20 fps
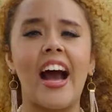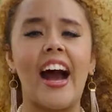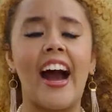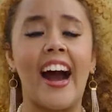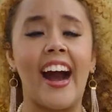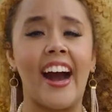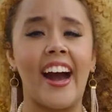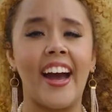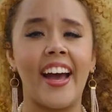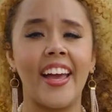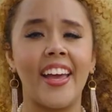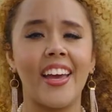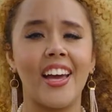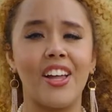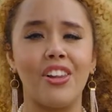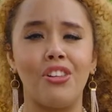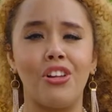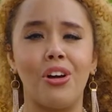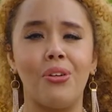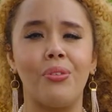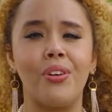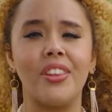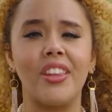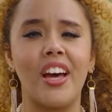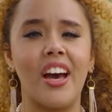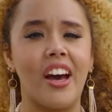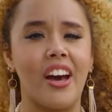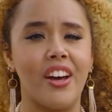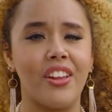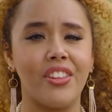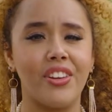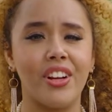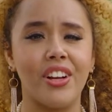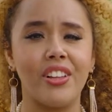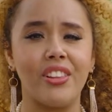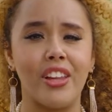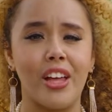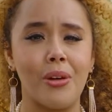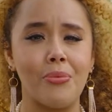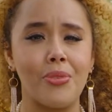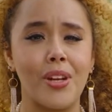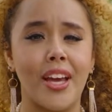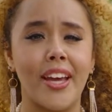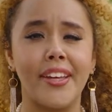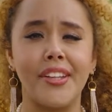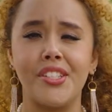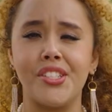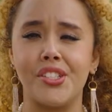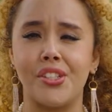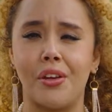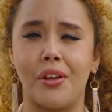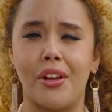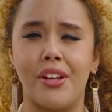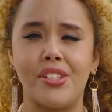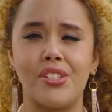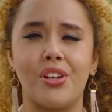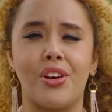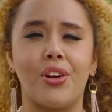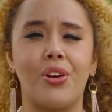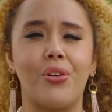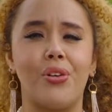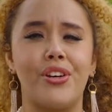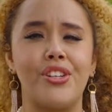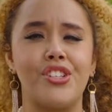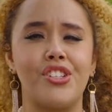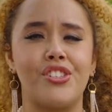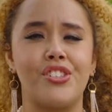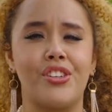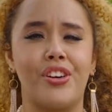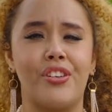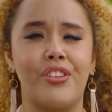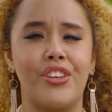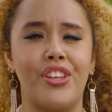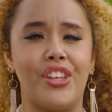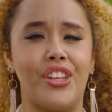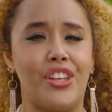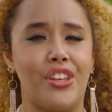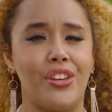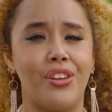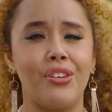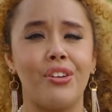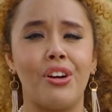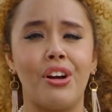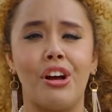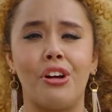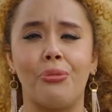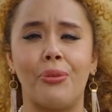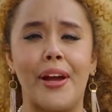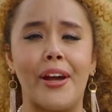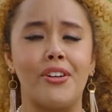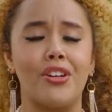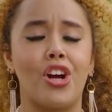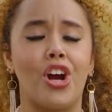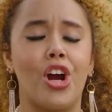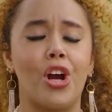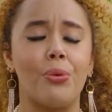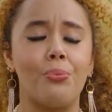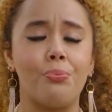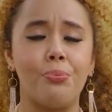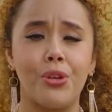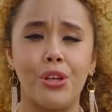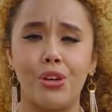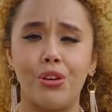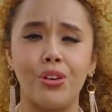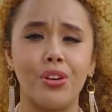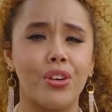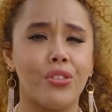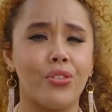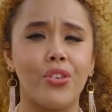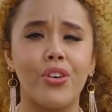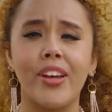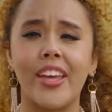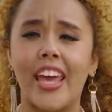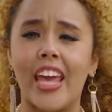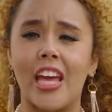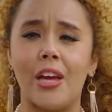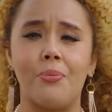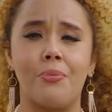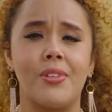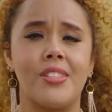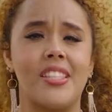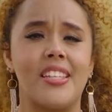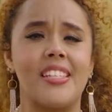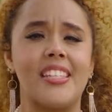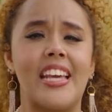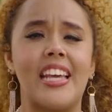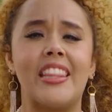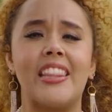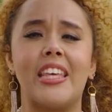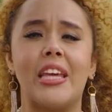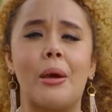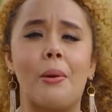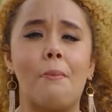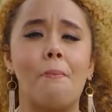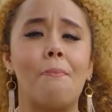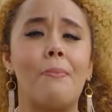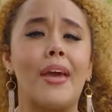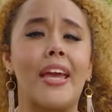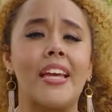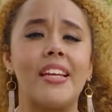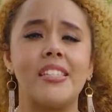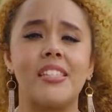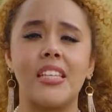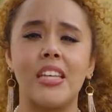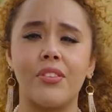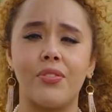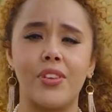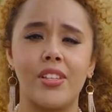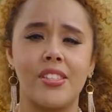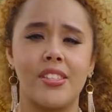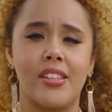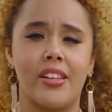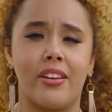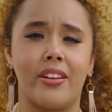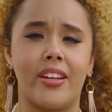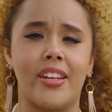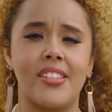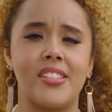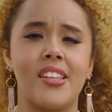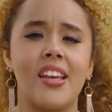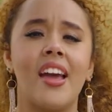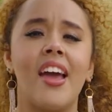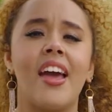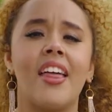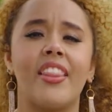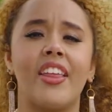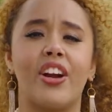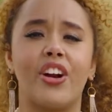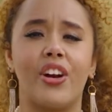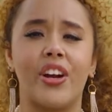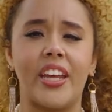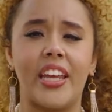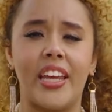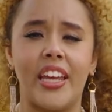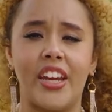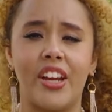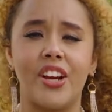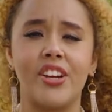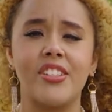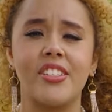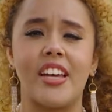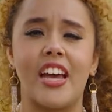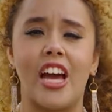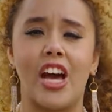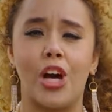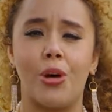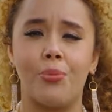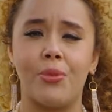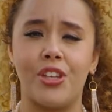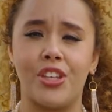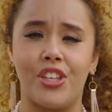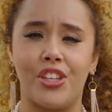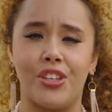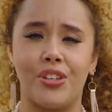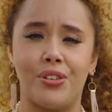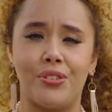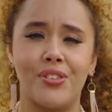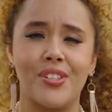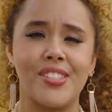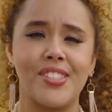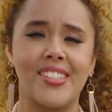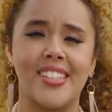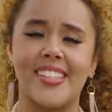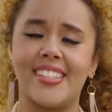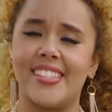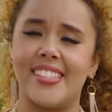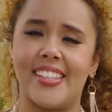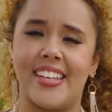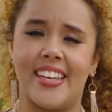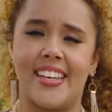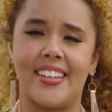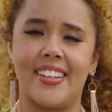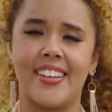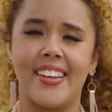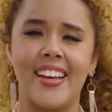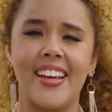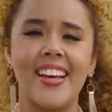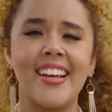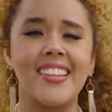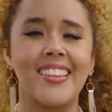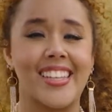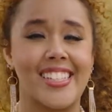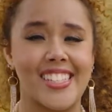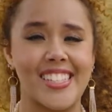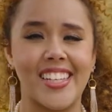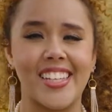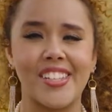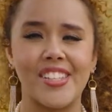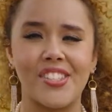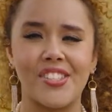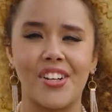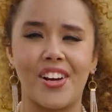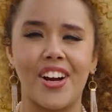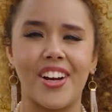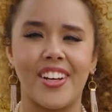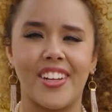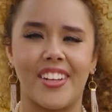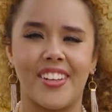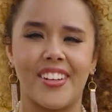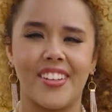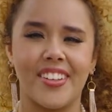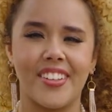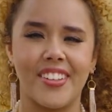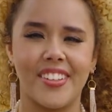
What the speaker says: I, along with other alumni and students, are going to show you around our beautiful campuses and the amazing facilities that are here to help you succeed. Let's get started.